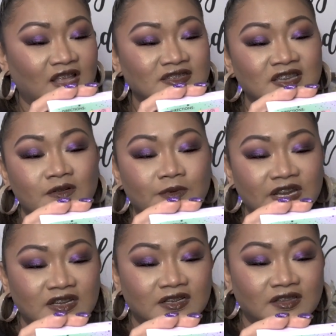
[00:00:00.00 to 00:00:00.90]

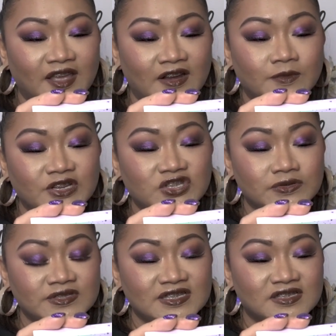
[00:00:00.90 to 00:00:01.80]
anti-wrinkle, and
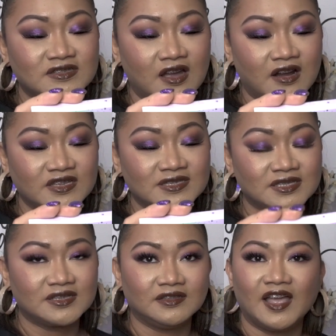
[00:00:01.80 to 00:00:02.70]
reduces dark
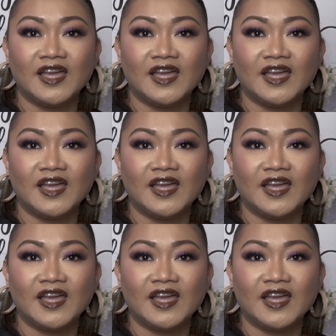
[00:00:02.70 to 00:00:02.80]
circle.